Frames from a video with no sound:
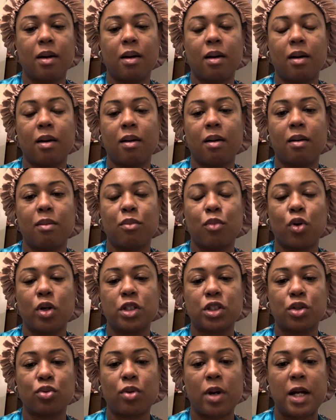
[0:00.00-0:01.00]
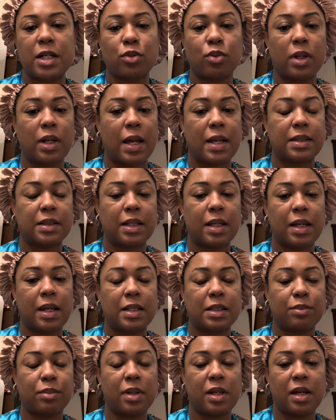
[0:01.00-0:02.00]
moisturizer, which has
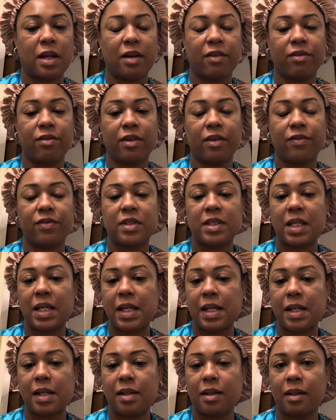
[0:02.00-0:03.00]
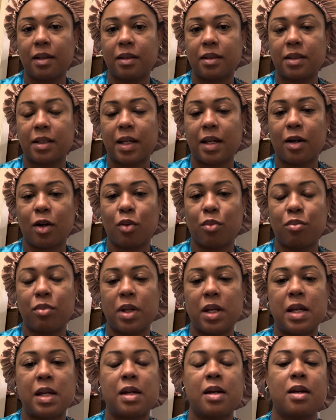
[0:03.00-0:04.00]
SPF 15 to help
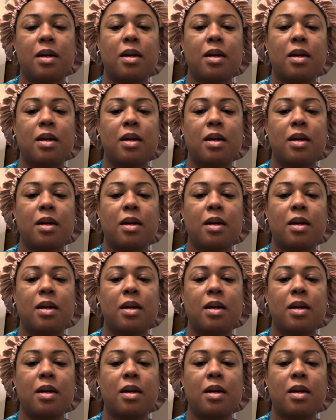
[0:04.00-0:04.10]
me